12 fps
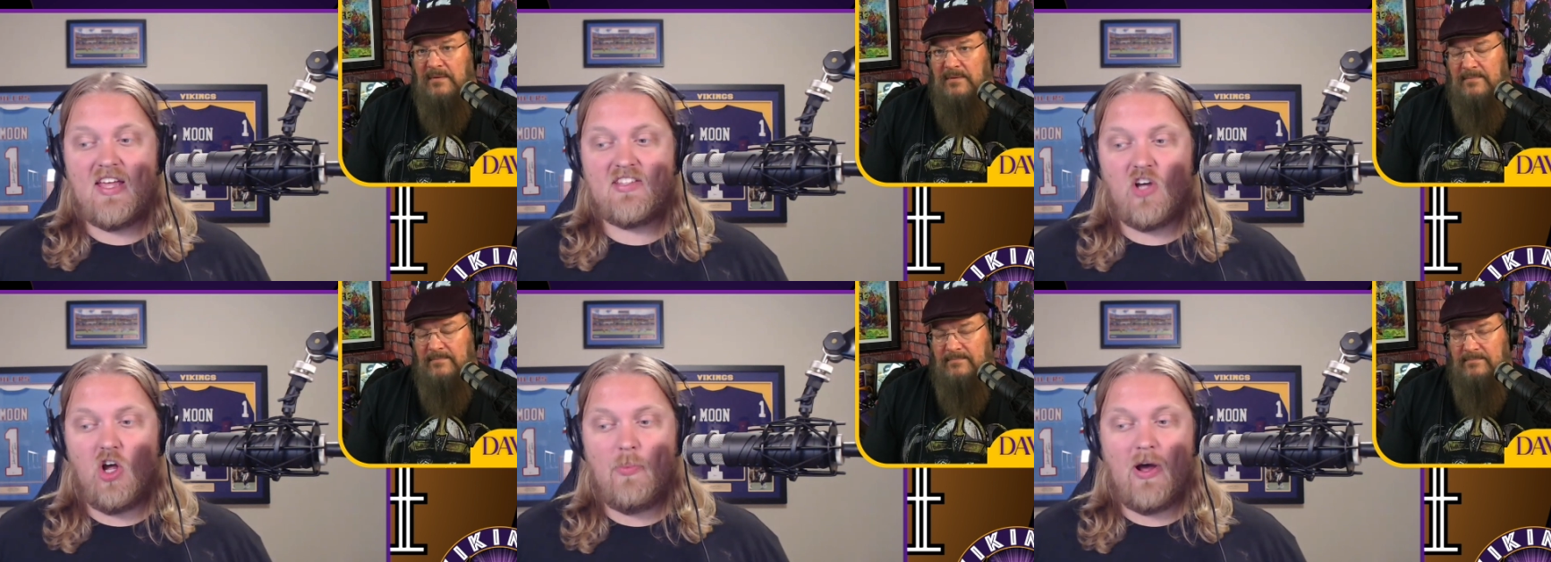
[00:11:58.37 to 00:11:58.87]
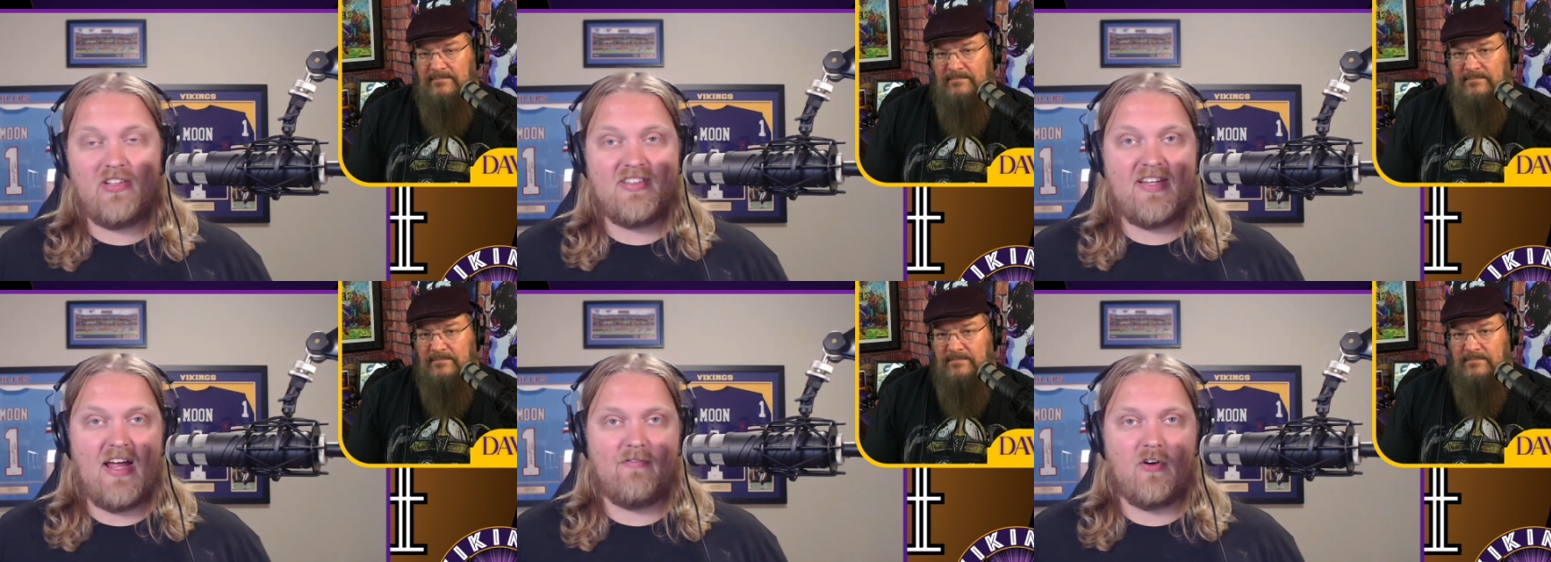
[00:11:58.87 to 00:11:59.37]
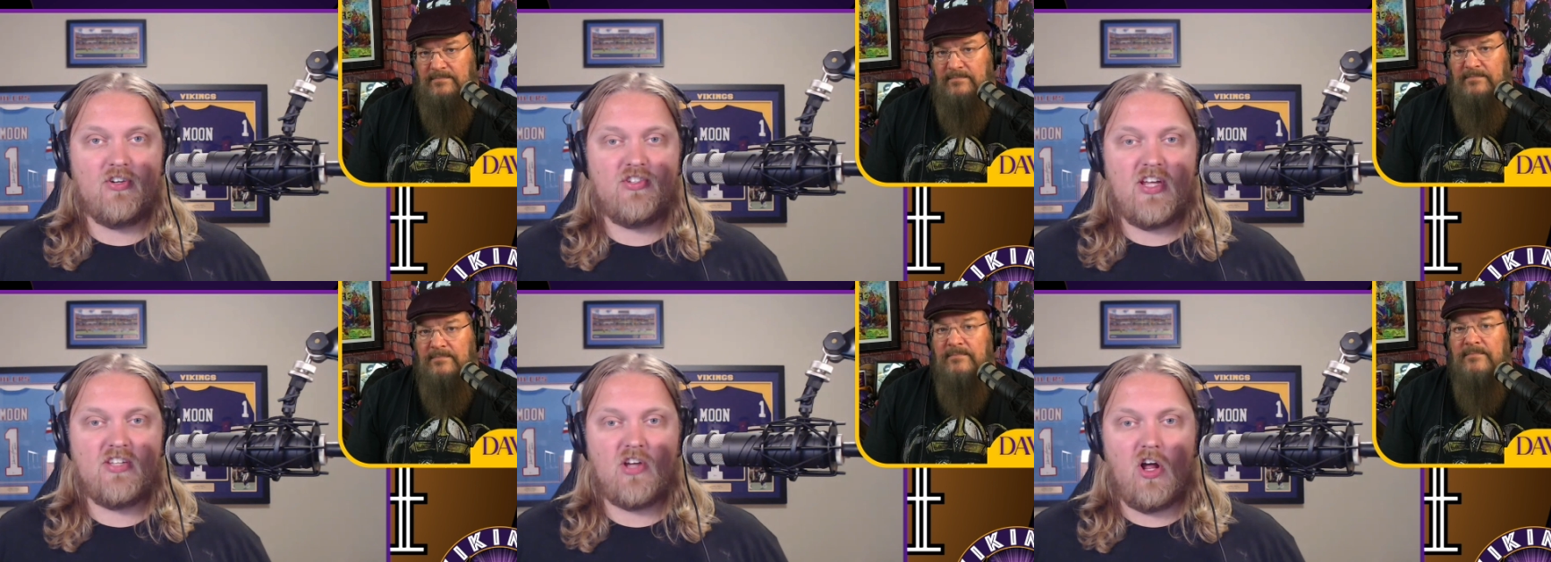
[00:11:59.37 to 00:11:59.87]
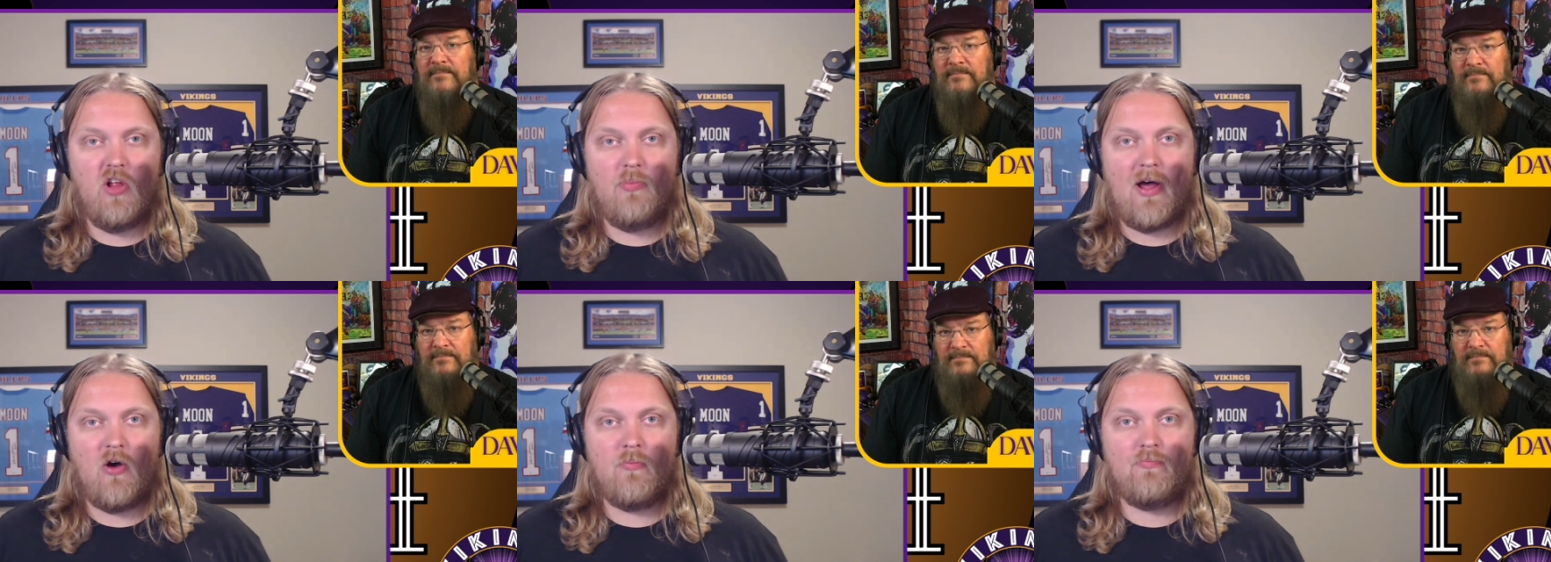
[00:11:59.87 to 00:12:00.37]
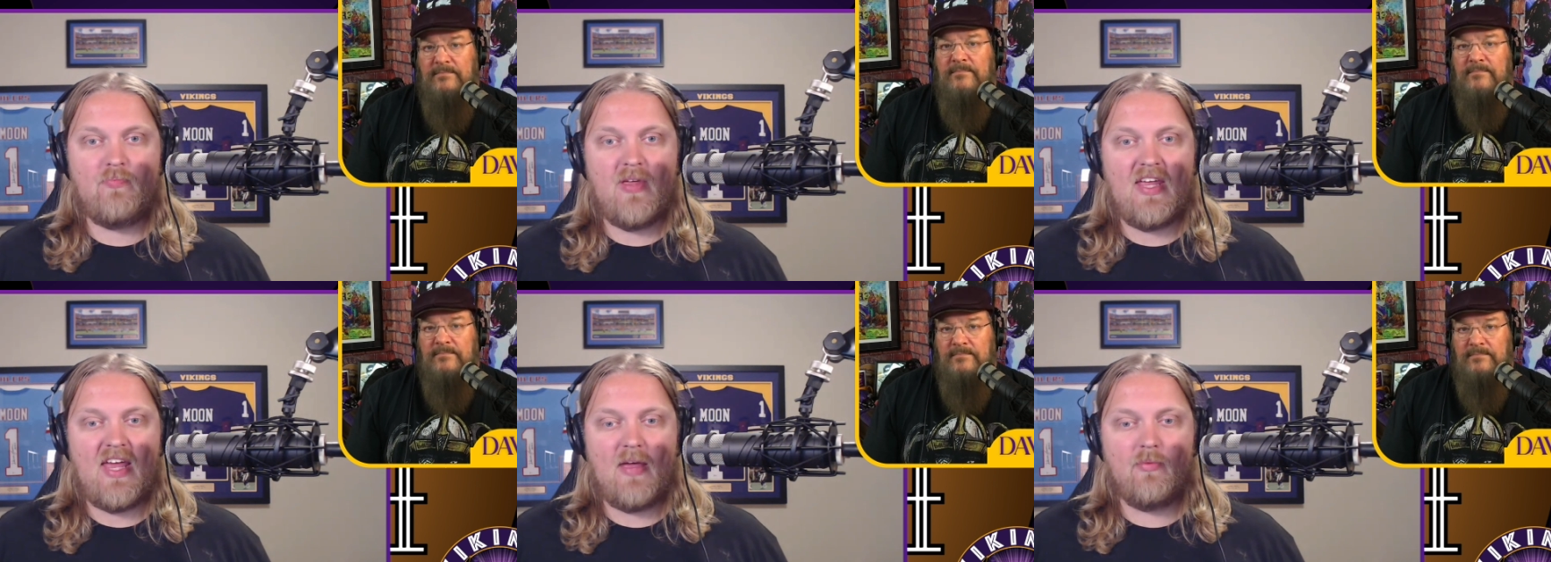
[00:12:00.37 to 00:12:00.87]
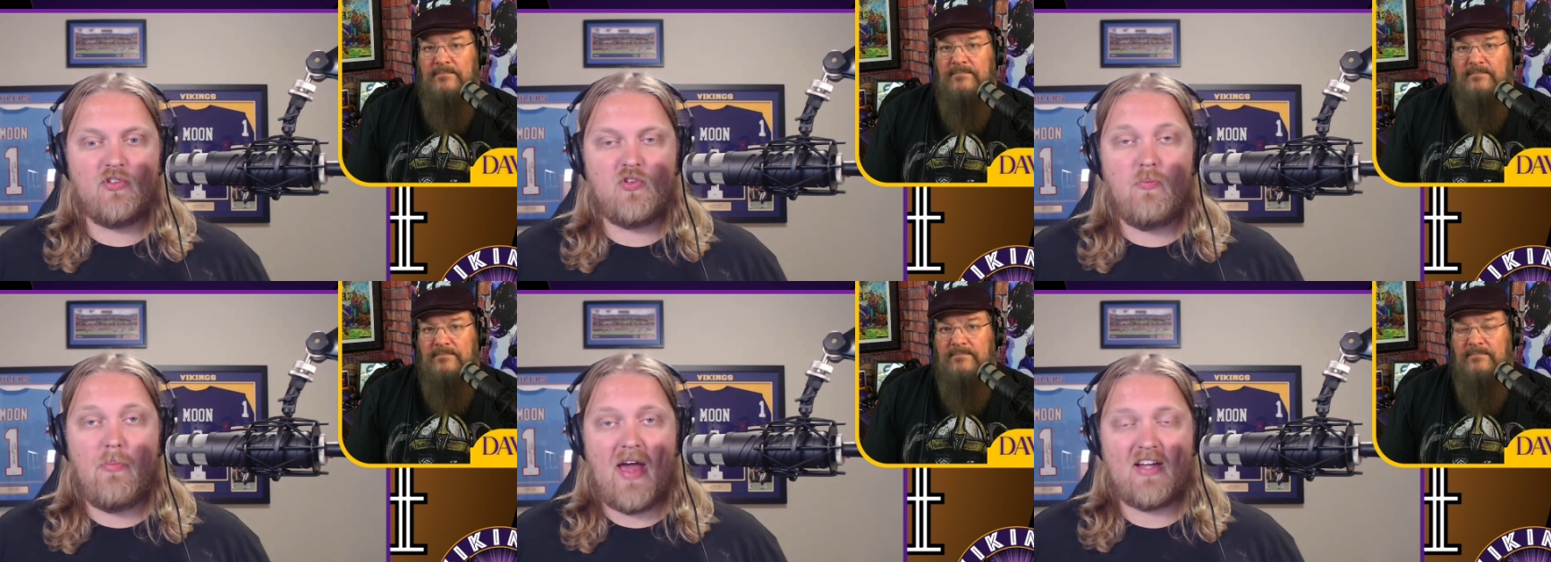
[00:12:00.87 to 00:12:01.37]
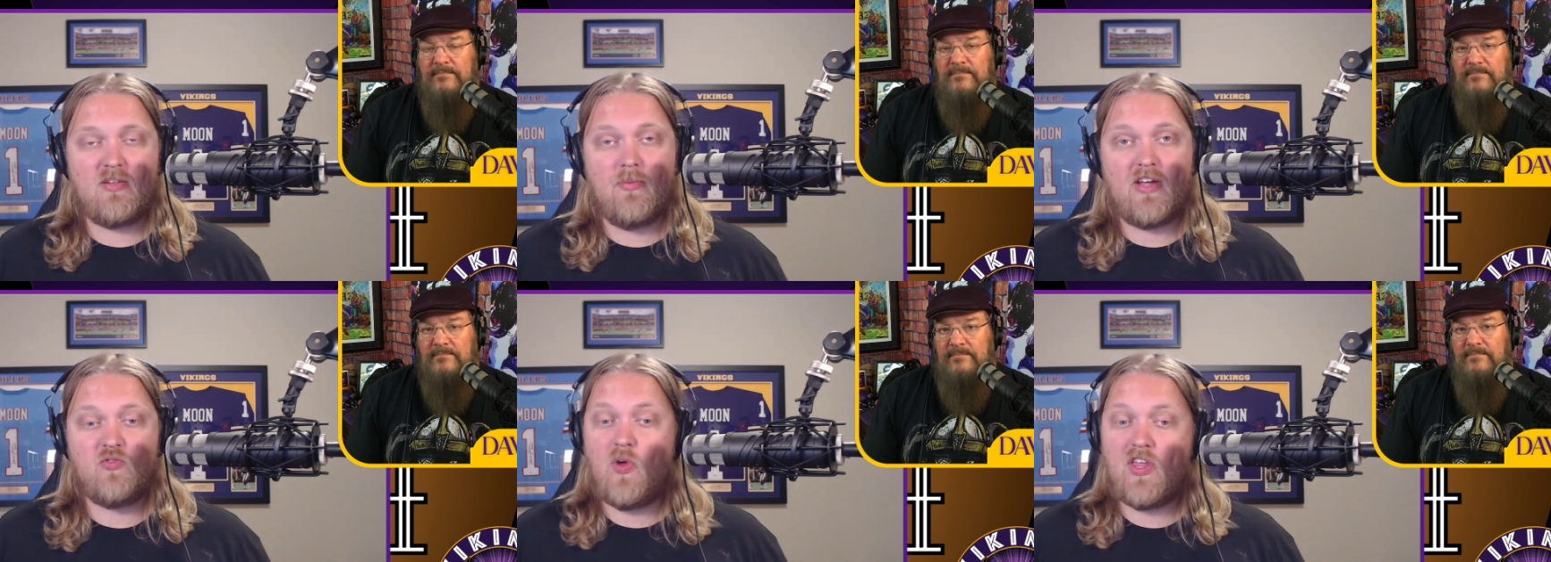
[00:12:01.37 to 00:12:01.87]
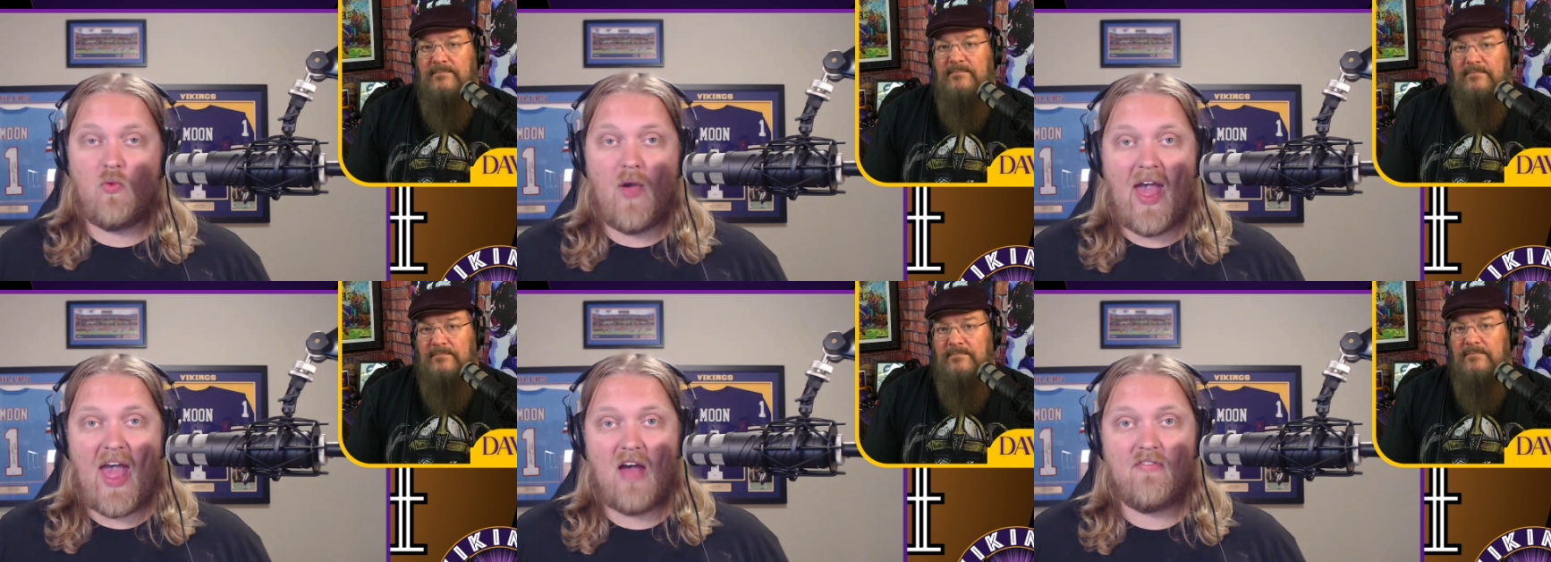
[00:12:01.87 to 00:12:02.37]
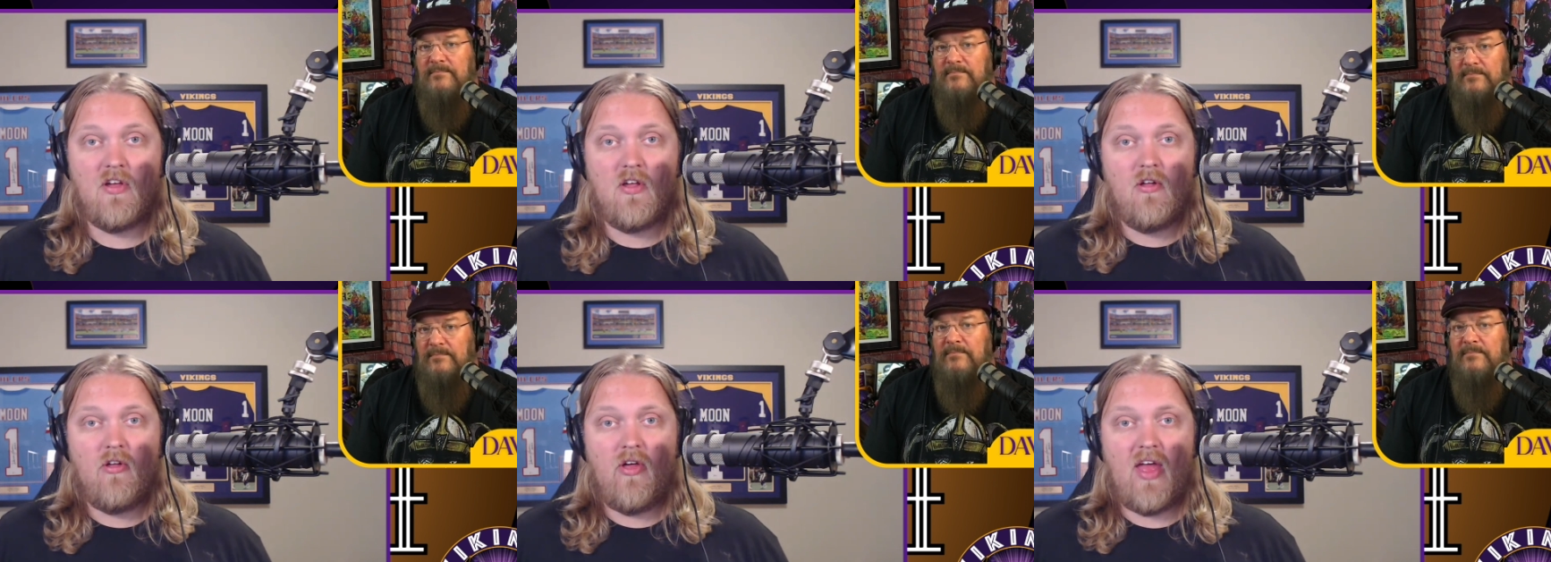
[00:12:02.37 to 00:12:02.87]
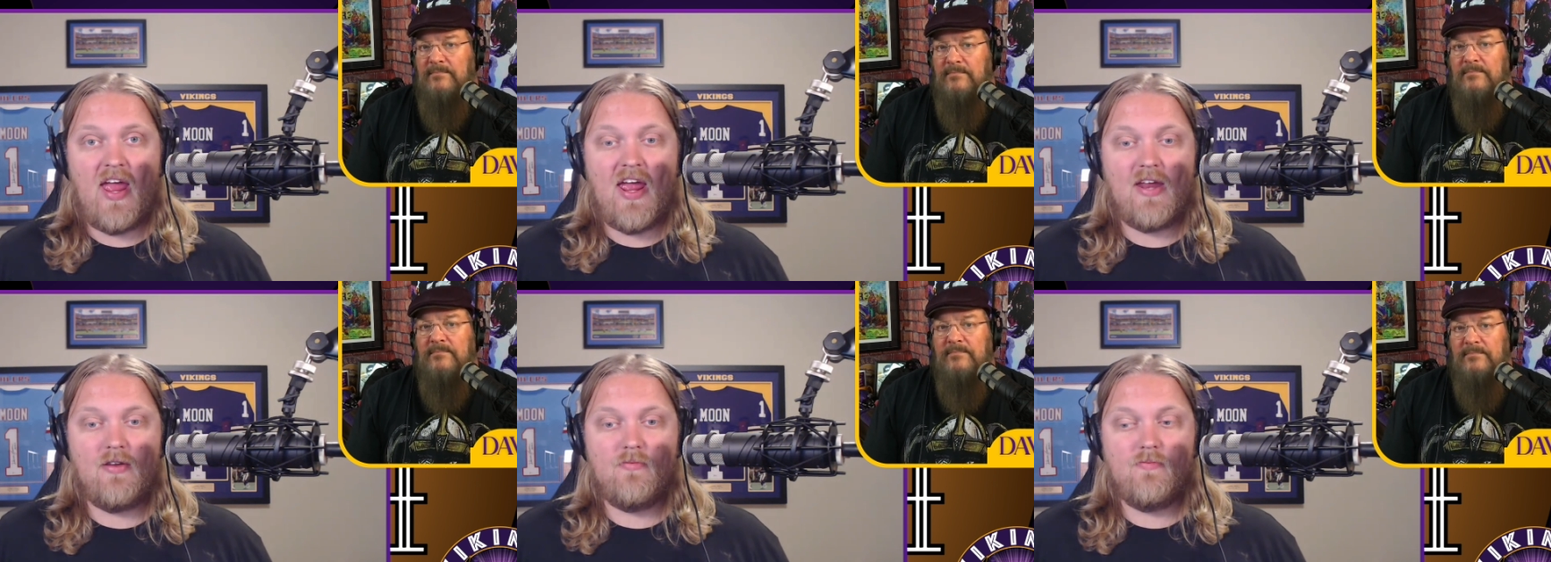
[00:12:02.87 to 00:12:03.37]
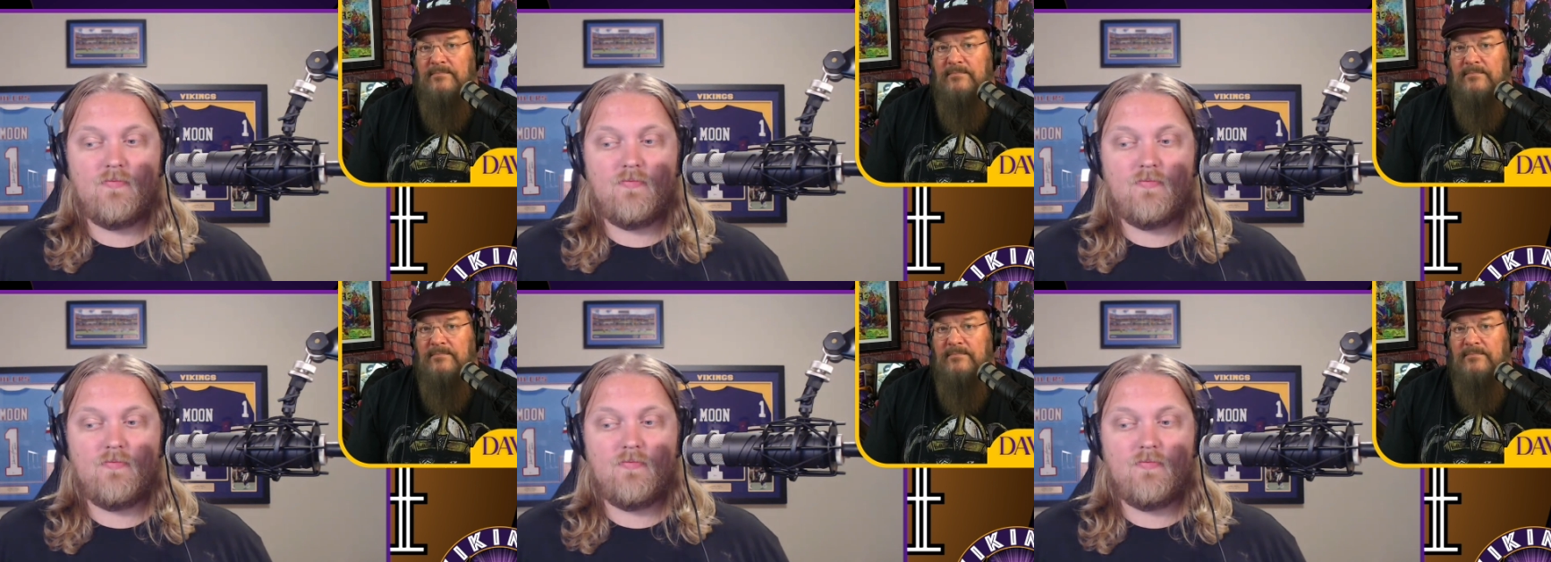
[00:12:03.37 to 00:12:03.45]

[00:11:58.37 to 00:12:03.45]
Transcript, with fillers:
Speaker 1: It's all about leverage. It's all about being able to maximize what you have. And